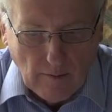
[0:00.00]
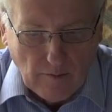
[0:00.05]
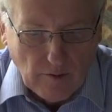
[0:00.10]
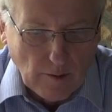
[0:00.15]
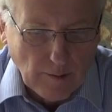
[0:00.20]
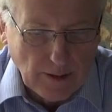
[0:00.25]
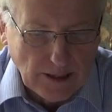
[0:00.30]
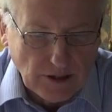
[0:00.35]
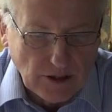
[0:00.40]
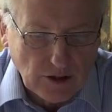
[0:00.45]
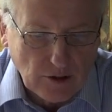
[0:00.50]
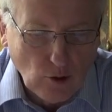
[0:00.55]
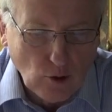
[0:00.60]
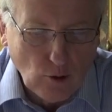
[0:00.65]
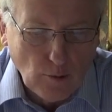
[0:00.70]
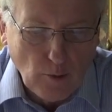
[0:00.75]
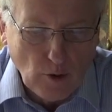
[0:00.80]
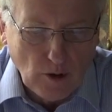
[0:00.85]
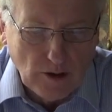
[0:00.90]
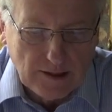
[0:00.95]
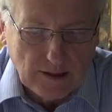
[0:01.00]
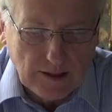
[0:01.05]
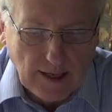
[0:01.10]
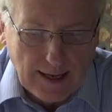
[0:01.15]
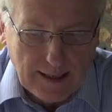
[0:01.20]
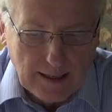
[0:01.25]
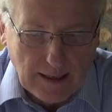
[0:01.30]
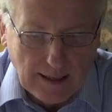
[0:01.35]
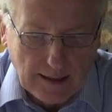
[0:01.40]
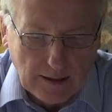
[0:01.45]
From his schoolboy
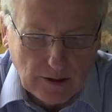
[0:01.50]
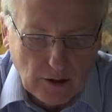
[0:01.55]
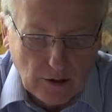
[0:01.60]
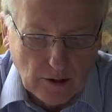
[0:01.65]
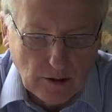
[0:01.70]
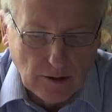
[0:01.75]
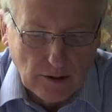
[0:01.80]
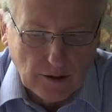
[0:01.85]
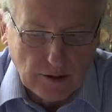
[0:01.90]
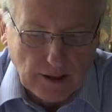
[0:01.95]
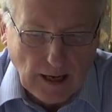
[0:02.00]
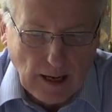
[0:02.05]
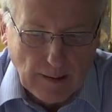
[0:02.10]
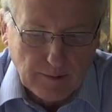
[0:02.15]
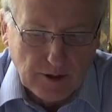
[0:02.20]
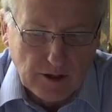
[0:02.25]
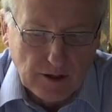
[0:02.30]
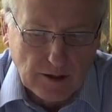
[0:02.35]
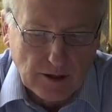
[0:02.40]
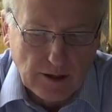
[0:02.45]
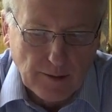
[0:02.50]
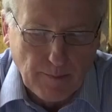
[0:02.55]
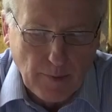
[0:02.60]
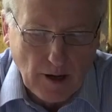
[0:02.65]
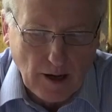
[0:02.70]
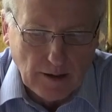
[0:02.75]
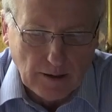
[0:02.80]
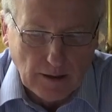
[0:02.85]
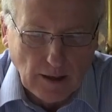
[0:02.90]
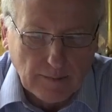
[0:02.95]
cycling tours up to
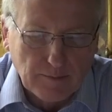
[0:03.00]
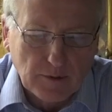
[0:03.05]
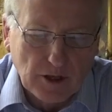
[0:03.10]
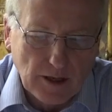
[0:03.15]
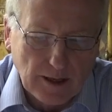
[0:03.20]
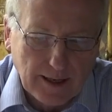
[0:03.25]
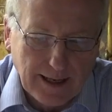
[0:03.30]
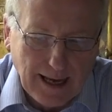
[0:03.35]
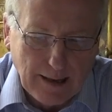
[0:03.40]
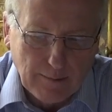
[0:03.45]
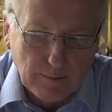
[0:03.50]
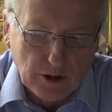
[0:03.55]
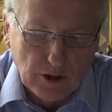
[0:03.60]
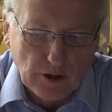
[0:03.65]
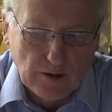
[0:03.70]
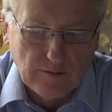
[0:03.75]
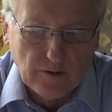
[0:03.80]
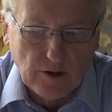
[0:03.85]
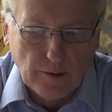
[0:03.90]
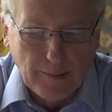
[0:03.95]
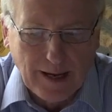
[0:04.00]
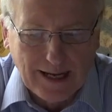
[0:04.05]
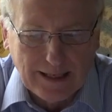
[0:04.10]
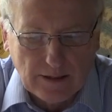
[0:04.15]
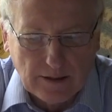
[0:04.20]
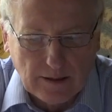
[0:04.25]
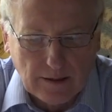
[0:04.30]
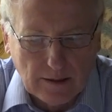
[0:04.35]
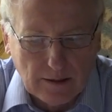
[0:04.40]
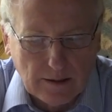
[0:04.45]
the capture of
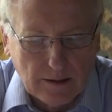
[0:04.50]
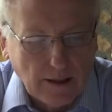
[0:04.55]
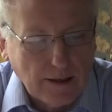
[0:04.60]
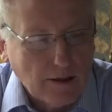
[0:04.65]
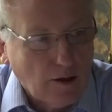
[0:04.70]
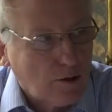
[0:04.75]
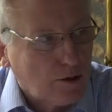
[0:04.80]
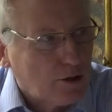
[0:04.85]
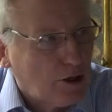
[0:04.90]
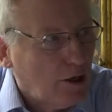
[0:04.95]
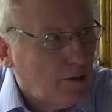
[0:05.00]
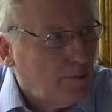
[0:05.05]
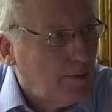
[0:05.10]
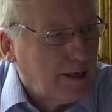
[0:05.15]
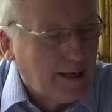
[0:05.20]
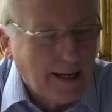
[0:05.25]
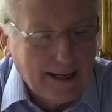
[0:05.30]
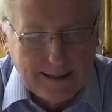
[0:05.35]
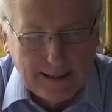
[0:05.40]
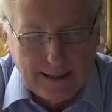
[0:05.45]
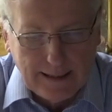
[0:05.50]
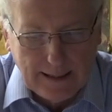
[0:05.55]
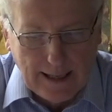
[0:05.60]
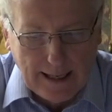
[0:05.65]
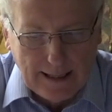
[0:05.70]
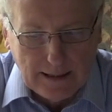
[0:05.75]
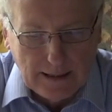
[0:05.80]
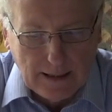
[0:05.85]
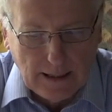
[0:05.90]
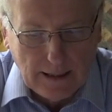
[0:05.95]
Damascus in October
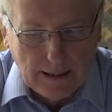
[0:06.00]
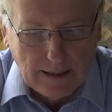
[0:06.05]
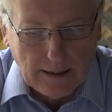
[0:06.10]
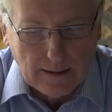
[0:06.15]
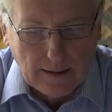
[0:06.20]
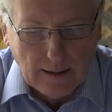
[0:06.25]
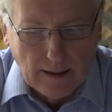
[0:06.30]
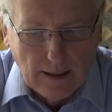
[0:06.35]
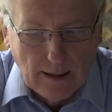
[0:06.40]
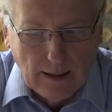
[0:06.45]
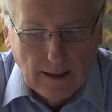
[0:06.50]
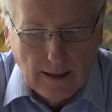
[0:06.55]
1918,